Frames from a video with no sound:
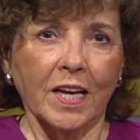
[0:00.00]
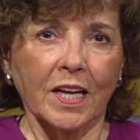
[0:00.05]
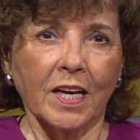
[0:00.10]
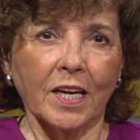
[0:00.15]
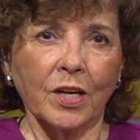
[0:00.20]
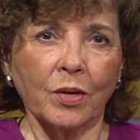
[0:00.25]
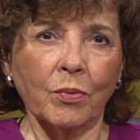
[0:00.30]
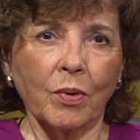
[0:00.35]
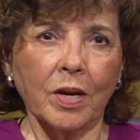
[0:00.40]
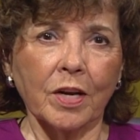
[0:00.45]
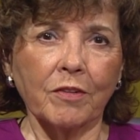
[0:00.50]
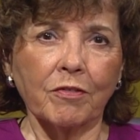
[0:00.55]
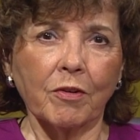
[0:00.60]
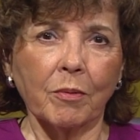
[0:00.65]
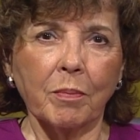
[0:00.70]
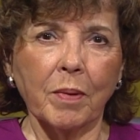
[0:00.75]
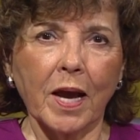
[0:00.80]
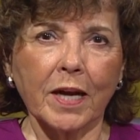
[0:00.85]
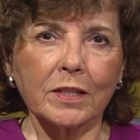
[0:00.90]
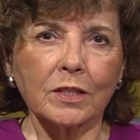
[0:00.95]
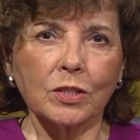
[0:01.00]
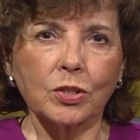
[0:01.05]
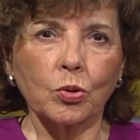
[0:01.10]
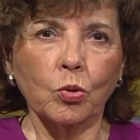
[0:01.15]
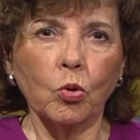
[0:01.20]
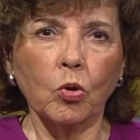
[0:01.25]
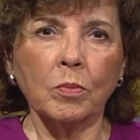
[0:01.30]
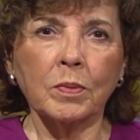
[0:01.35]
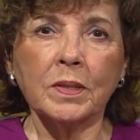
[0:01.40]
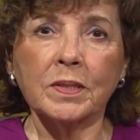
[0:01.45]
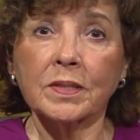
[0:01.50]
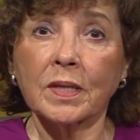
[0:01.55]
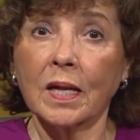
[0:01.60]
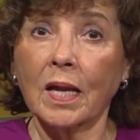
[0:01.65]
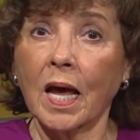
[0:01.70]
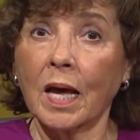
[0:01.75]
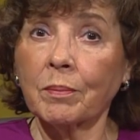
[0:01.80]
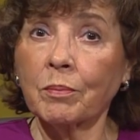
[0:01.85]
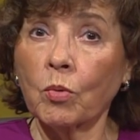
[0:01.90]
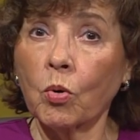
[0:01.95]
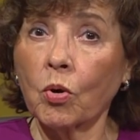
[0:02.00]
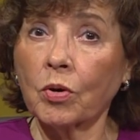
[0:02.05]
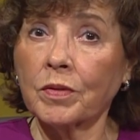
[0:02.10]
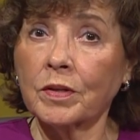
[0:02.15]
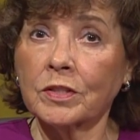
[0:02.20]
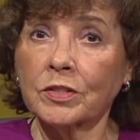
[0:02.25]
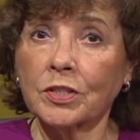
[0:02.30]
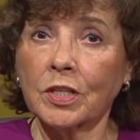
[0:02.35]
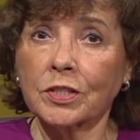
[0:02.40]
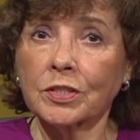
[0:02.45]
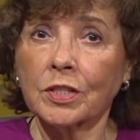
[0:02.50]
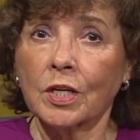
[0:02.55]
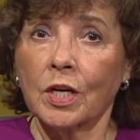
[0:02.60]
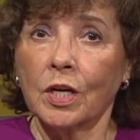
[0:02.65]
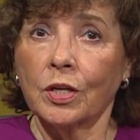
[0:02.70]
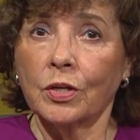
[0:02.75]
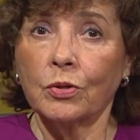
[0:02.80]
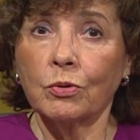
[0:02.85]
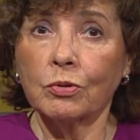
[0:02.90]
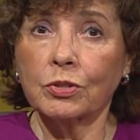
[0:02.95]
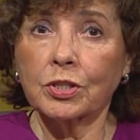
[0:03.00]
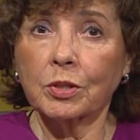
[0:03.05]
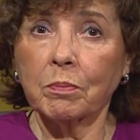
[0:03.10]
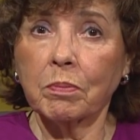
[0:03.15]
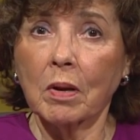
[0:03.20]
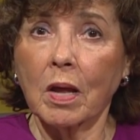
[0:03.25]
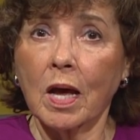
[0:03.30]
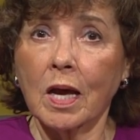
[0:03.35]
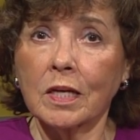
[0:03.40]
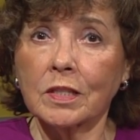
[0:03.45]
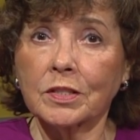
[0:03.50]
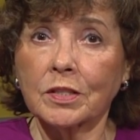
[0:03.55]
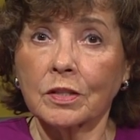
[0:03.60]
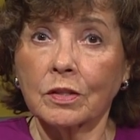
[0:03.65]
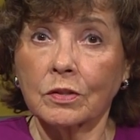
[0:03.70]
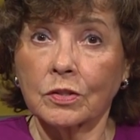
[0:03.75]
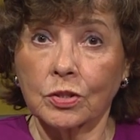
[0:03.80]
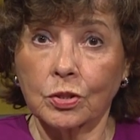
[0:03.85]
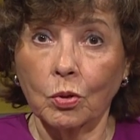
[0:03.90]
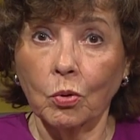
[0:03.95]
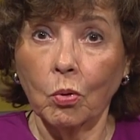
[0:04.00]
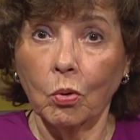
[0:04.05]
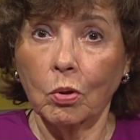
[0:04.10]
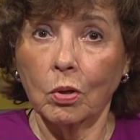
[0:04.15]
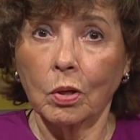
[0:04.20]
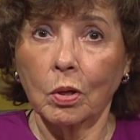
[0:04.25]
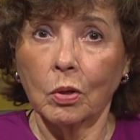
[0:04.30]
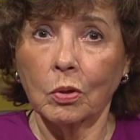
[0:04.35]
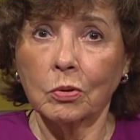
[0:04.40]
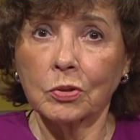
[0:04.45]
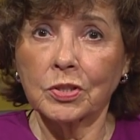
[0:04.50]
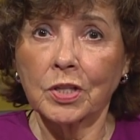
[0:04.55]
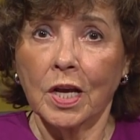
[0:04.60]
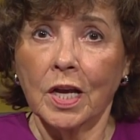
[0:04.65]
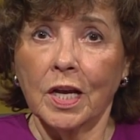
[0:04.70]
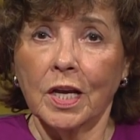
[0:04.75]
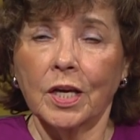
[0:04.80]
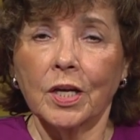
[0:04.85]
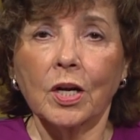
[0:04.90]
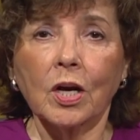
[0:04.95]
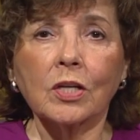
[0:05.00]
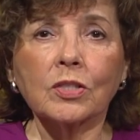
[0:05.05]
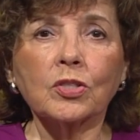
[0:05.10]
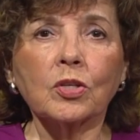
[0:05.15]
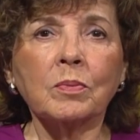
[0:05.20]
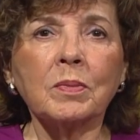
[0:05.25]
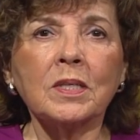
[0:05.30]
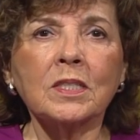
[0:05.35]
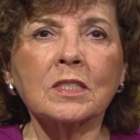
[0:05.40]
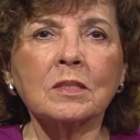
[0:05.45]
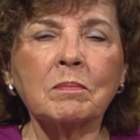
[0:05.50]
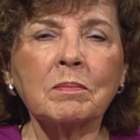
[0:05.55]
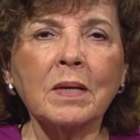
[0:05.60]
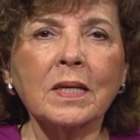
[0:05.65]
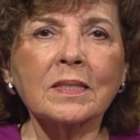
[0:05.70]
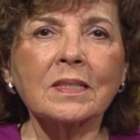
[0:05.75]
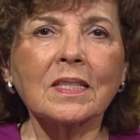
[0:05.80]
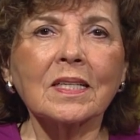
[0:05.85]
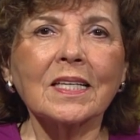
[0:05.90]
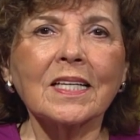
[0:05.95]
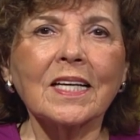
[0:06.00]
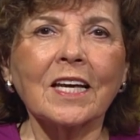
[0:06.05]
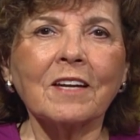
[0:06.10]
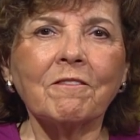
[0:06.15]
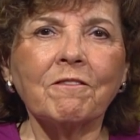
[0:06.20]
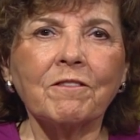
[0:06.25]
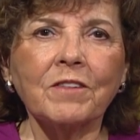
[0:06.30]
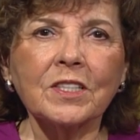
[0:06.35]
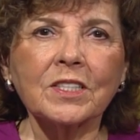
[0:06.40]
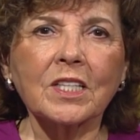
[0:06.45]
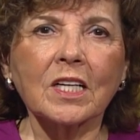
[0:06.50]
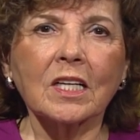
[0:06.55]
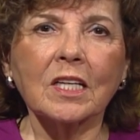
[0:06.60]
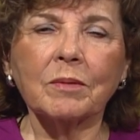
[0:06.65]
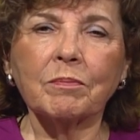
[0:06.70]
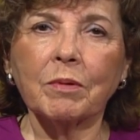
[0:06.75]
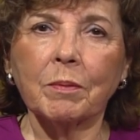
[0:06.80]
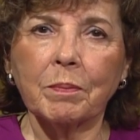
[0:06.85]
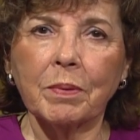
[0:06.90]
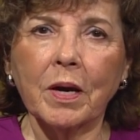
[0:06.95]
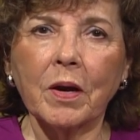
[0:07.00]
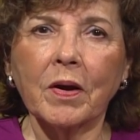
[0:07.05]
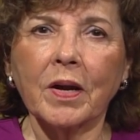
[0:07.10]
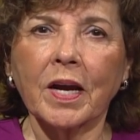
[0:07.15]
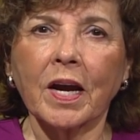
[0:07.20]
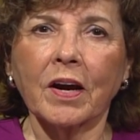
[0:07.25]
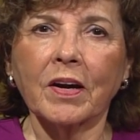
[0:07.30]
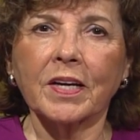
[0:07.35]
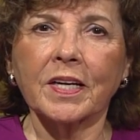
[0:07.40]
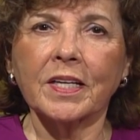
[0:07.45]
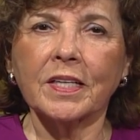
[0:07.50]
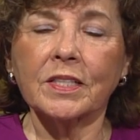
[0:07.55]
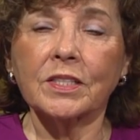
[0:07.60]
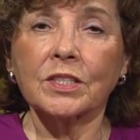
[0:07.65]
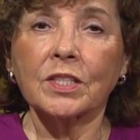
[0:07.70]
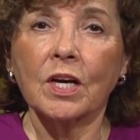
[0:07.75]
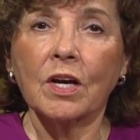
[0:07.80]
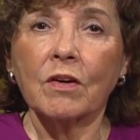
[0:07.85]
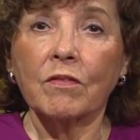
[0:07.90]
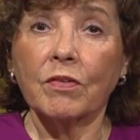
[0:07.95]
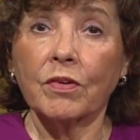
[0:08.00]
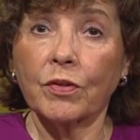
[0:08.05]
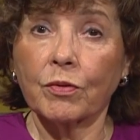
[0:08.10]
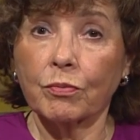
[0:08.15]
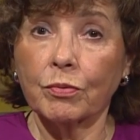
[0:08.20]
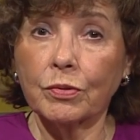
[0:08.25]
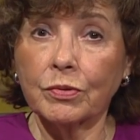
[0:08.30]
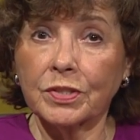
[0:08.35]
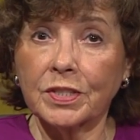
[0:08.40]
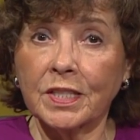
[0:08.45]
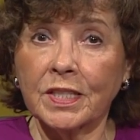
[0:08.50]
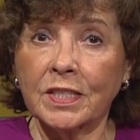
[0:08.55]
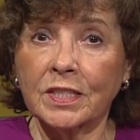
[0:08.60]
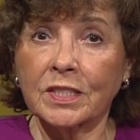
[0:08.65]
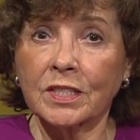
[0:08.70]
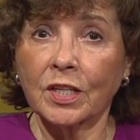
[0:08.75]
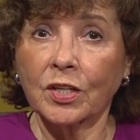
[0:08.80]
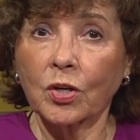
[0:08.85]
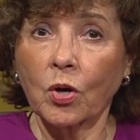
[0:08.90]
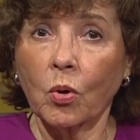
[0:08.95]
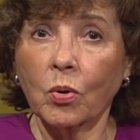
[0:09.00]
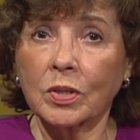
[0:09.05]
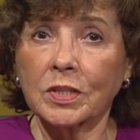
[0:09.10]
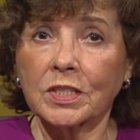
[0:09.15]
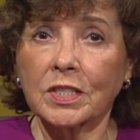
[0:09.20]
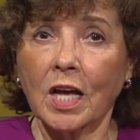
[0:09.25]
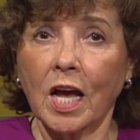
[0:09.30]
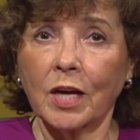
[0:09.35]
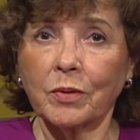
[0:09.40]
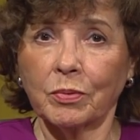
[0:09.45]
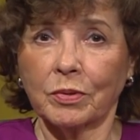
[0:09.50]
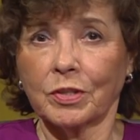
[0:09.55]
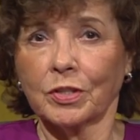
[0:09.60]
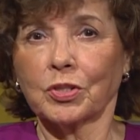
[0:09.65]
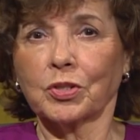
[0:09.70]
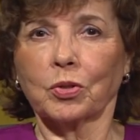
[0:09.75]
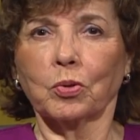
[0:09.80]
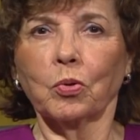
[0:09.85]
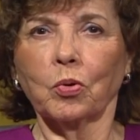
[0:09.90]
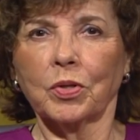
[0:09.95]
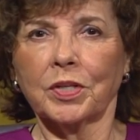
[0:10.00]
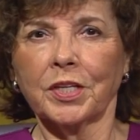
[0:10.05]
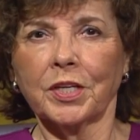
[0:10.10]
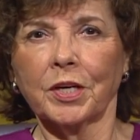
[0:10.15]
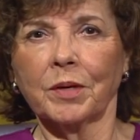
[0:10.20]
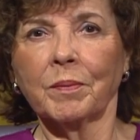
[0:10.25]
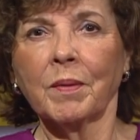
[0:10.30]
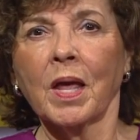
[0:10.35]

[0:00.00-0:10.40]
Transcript: Getting ready for back to school means a lot more than just new supplies and school clothes. It also means mentally and physically preparing our kids for the routines that coincide with the school year.